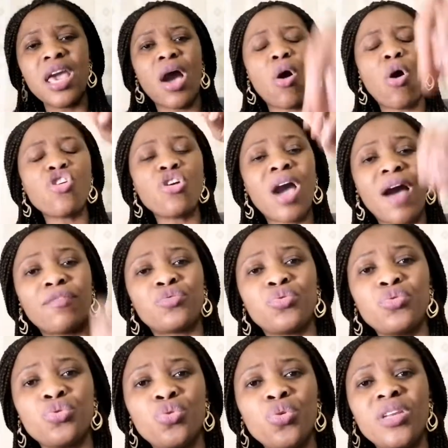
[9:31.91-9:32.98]
All you have
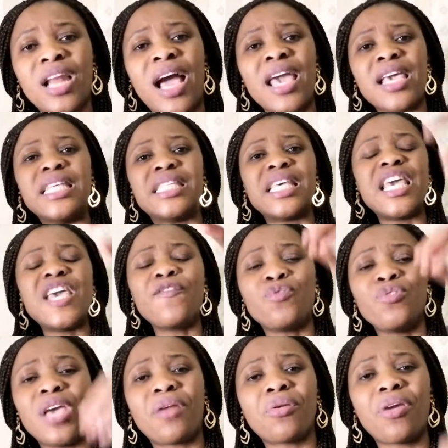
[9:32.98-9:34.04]
to do now is, if
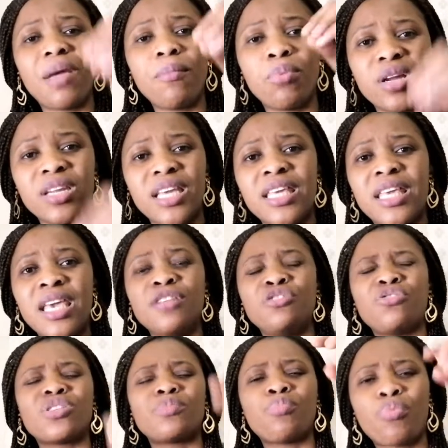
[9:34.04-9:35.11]
you are not yet born again,
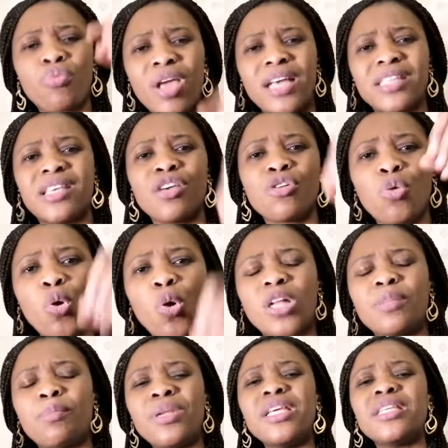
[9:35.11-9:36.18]
just pray and say,
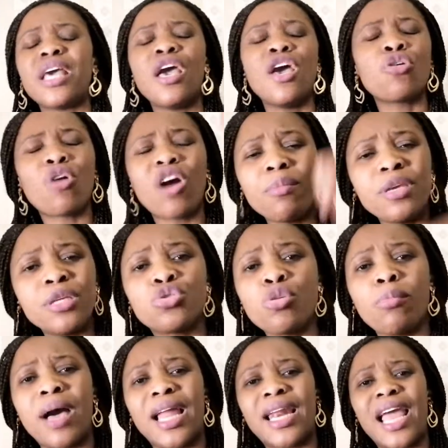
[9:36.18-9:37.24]
God, please come into
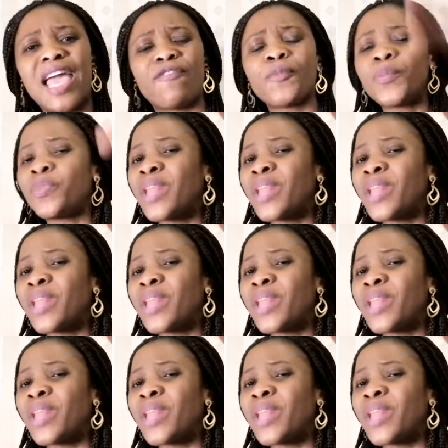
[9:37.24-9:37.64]
my life.